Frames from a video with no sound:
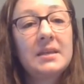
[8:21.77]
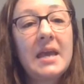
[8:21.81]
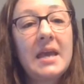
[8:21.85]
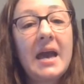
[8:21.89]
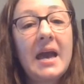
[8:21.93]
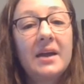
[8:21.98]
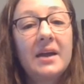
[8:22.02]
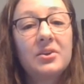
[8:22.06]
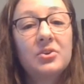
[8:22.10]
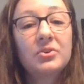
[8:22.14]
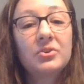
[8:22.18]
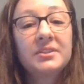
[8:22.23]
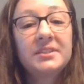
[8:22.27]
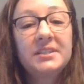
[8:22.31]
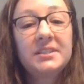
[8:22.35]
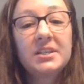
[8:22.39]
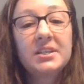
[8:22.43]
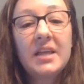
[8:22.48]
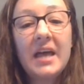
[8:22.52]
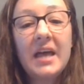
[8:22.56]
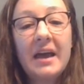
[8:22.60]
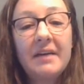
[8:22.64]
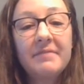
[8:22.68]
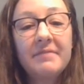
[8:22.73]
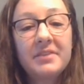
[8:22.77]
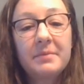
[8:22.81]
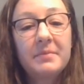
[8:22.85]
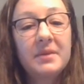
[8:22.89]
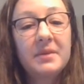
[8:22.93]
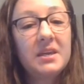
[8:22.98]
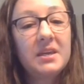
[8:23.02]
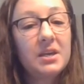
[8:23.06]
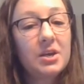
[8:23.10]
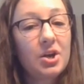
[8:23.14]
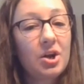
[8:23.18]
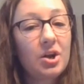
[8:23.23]
Yeah, you'll still have
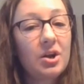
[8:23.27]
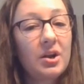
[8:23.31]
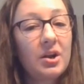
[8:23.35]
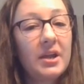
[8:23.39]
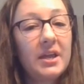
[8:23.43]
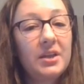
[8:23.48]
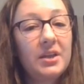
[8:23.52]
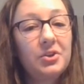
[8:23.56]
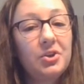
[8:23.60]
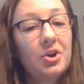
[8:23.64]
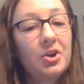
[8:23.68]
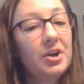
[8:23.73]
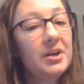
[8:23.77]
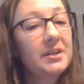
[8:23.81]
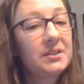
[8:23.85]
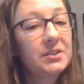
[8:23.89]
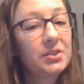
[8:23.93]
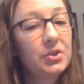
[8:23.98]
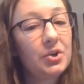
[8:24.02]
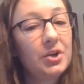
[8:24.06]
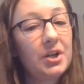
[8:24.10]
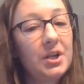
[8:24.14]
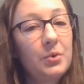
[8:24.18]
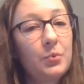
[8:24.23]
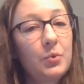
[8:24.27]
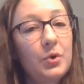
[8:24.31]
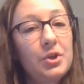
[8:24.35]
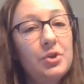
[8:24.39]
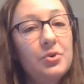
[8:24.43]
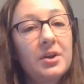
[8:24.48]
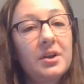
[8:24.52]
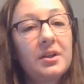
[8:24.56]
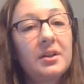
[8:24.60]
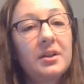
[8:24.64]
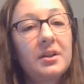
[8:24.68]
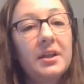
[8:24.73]
them here in your itslearning where
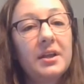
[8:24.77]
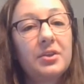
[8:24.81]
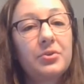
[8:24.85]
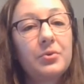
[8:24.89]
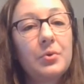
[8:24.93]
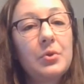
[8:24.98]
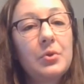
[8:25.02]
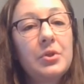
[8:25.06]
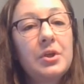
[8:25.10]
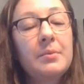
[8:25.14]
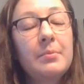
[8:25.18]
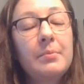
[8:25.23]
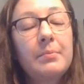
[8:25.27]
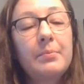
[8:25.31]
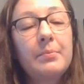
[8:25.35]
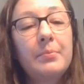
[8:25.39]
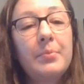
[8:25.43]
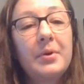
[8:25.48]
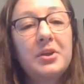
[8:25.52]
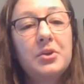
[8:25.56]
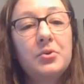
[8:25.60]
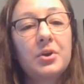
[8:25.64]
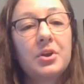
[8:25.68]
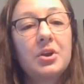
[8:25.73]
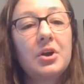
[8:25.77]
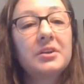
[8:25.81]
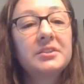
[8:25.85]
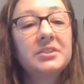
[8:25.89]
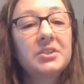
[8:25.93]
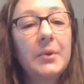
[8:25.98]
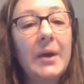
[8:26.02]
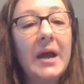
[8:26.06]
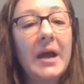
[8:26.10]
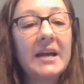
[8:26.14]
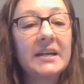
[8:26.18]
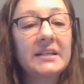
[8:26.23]
you can click through them, but you can
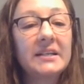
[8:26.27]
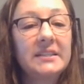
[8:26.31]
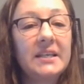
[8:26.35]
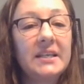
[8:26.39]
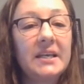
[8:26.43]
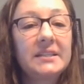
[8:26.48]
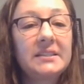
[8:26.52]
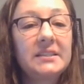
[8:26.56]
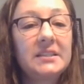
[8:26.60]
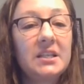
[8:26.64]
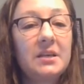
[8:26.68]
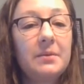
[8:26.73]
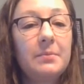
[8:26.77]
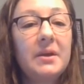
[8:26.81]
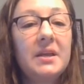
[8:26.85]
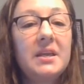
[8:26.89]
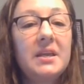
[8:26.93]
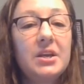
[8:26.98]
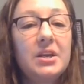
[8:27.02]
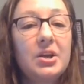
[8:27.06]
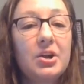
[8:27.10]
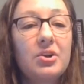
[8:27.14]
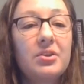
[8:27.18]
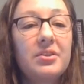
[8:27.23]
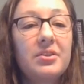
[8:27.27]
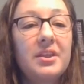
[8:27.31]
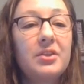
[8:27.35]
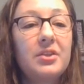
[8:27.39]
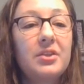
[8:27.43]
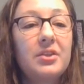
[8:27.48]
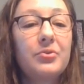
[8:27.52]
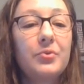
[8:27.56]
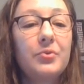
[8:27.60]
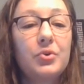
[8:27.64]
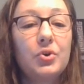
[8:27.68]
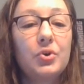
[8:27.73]
also access them here
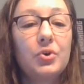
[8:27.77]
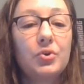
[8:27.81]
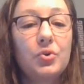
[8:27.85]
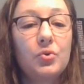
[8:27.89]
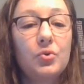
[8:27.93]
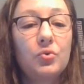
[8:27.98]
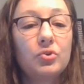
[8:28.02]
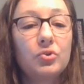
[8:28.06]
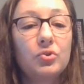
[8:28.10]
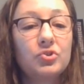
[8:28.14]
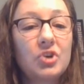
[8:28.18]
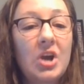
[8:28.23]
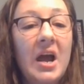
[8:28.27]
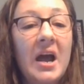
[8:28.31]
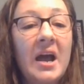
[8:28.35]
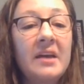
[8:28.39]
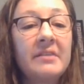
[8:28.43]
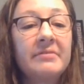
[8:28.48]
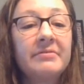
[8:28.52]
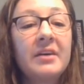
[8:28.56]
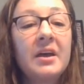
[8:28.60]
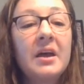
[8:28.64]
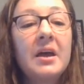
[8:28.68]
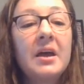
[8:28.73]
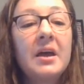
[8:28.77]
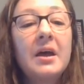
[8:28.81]
then through your Google Drive,